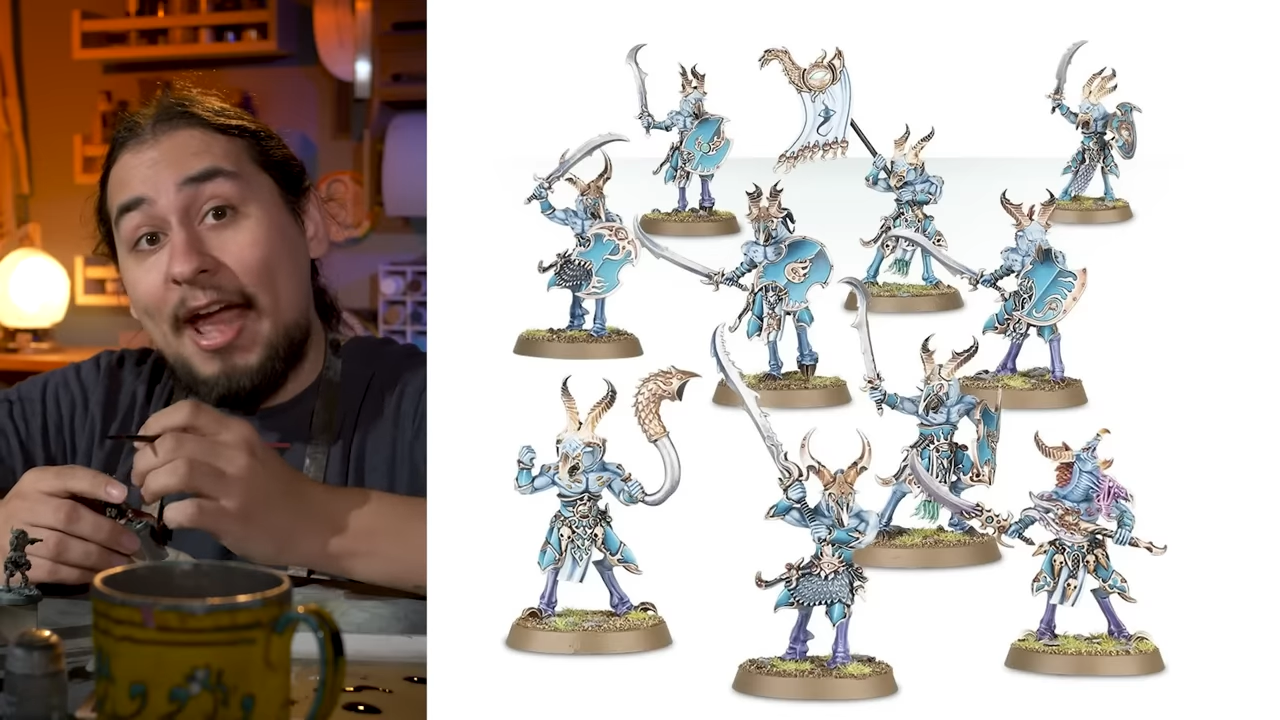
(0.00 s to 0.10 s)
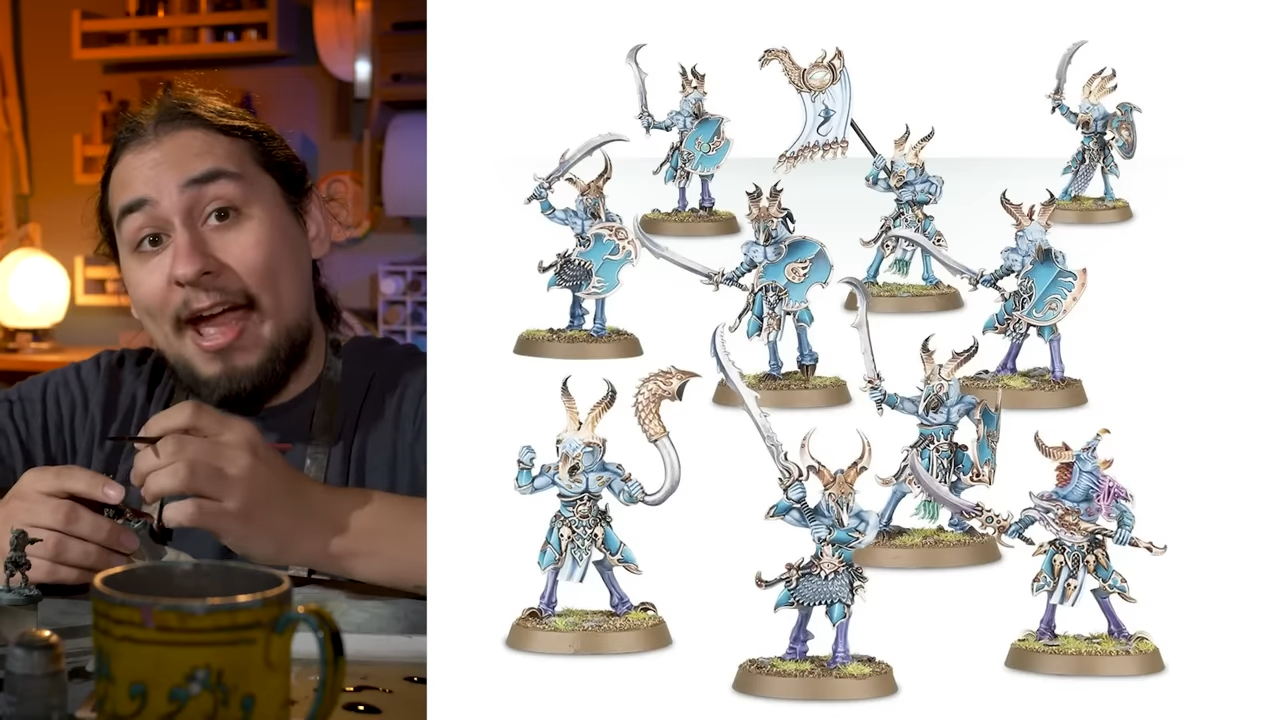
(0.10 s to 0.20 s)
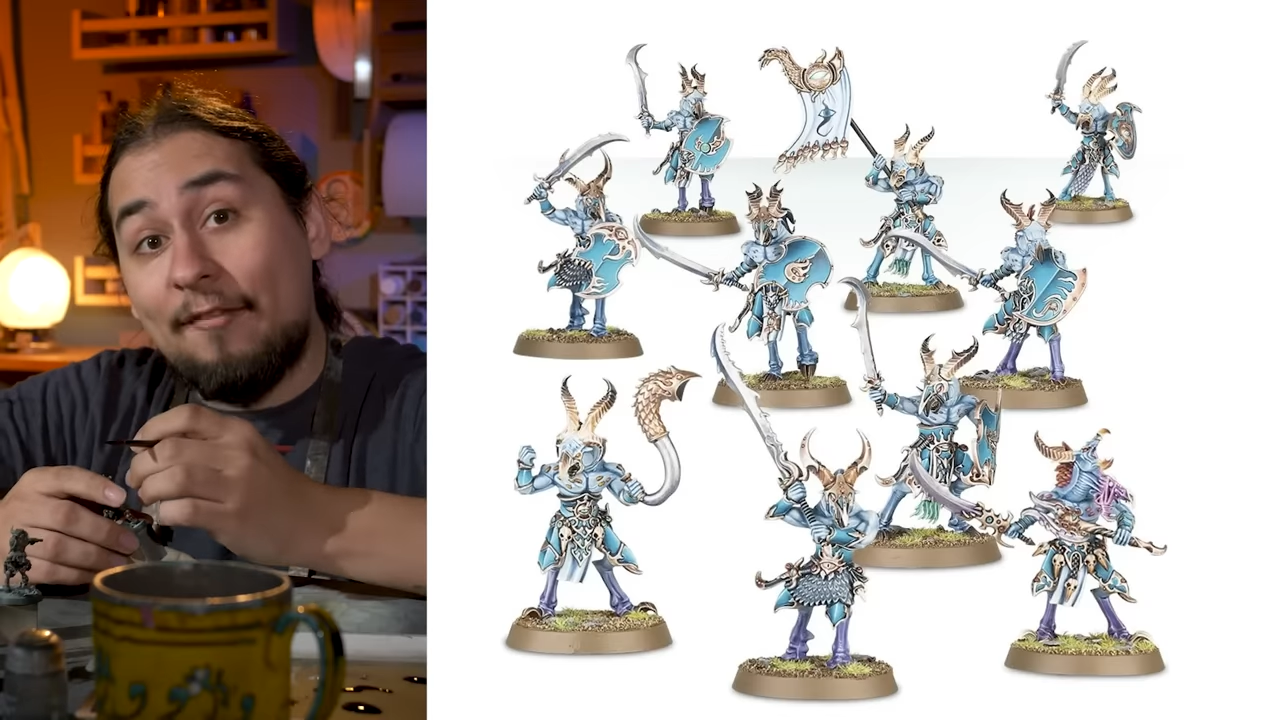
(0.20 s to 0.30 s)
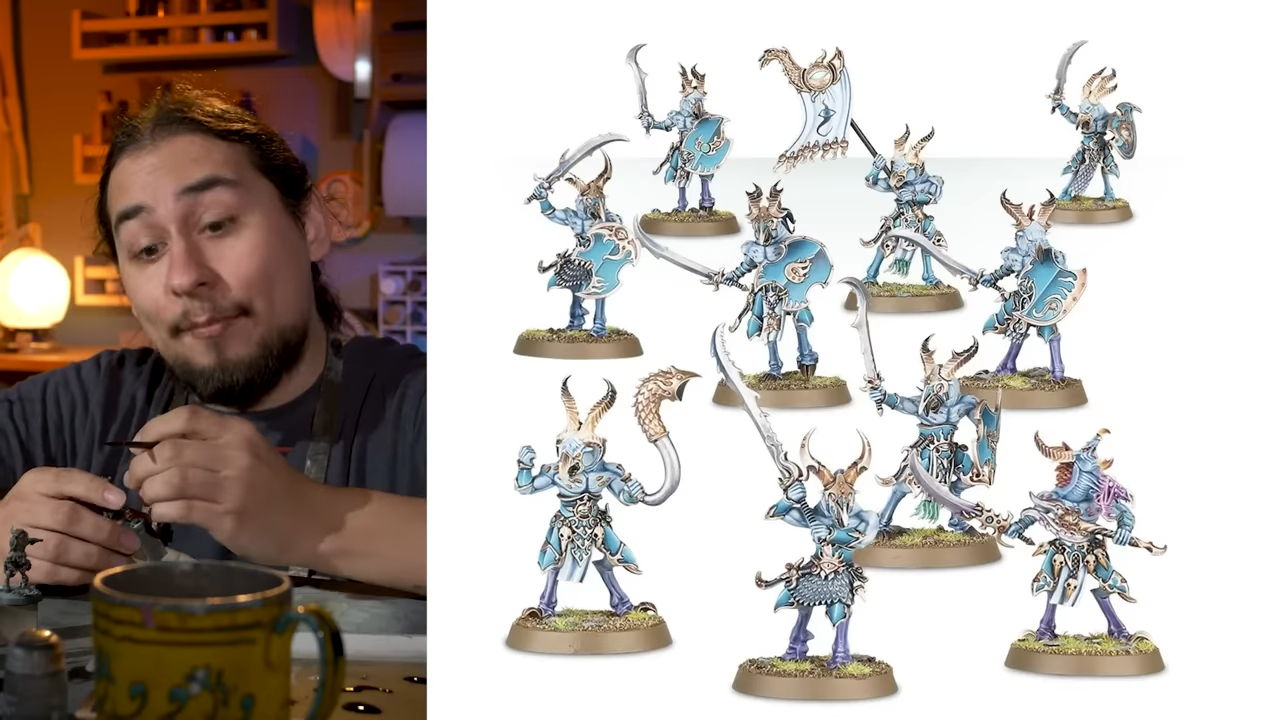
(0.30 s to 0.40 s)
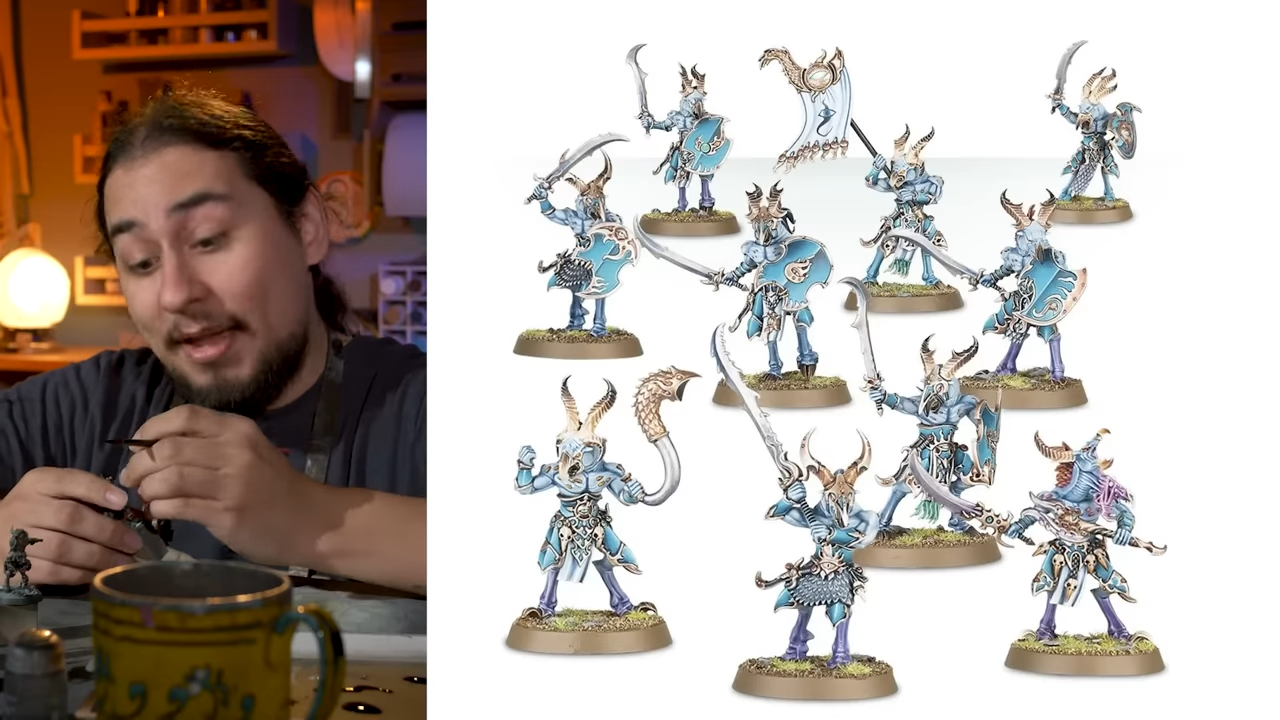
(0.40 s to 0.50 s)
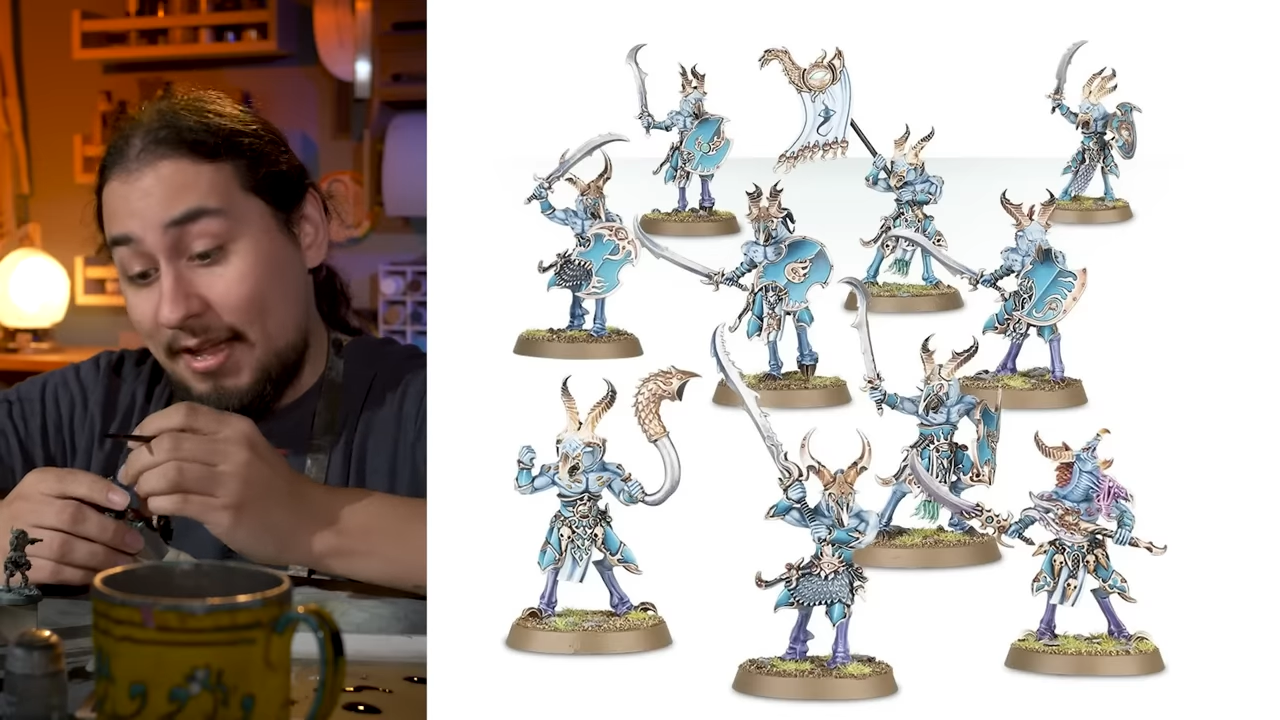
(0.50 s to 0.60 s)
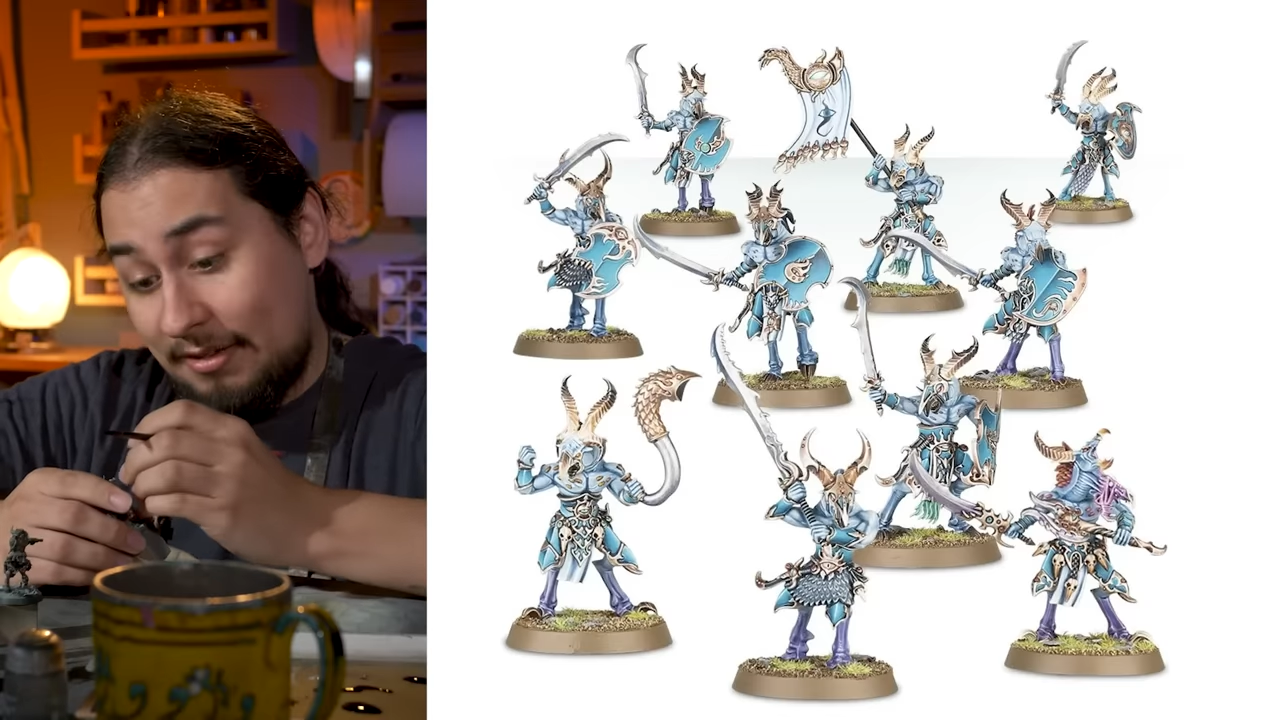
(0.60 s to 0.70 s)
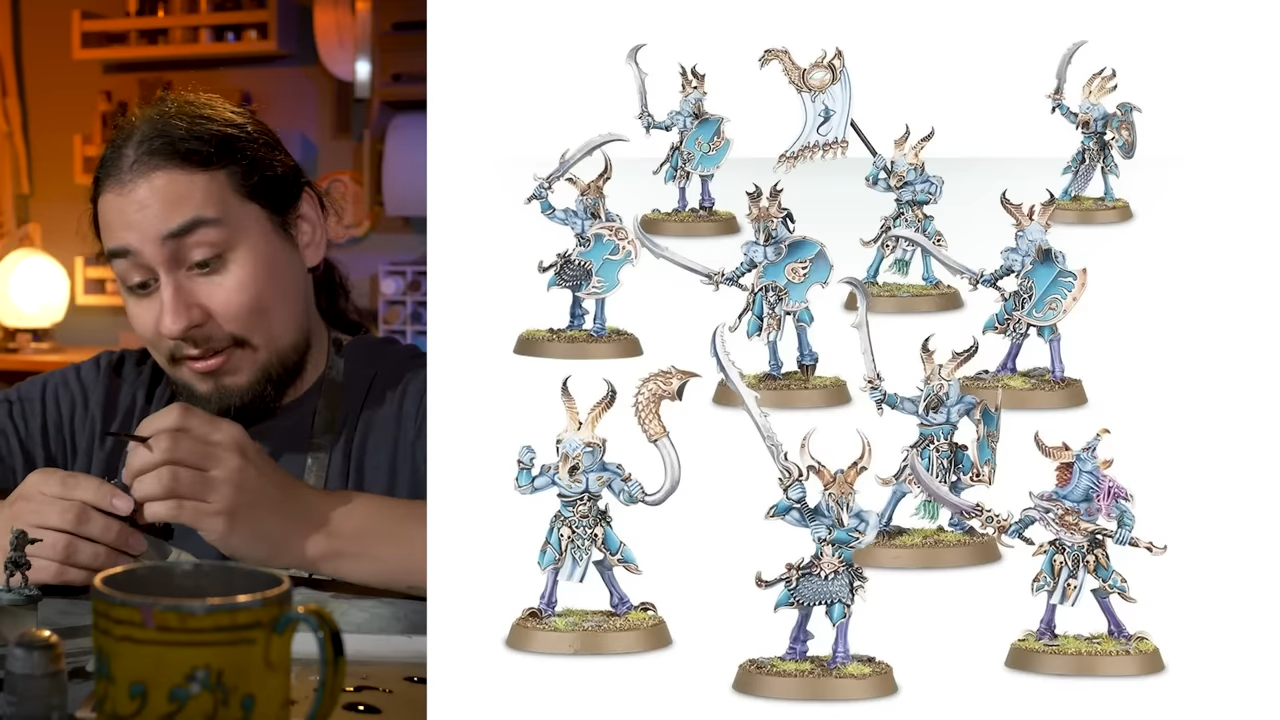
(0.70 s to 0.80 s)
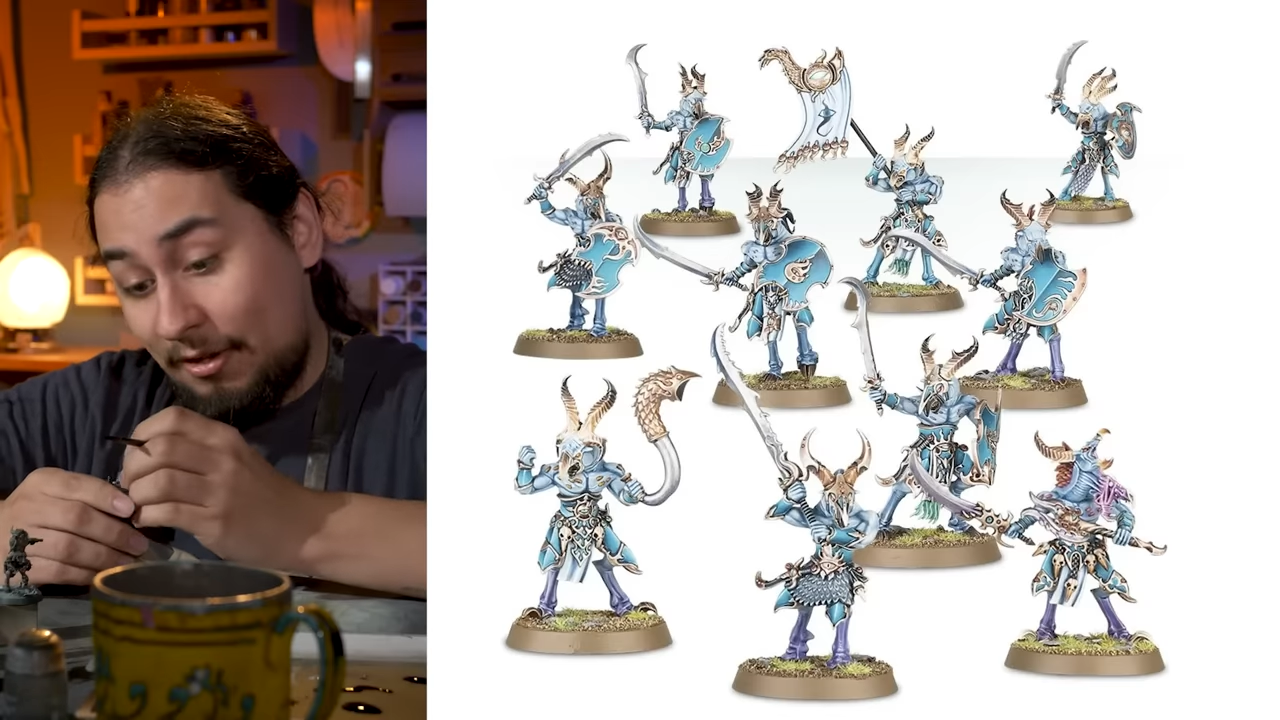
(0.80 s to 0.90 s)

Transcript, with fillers: half man,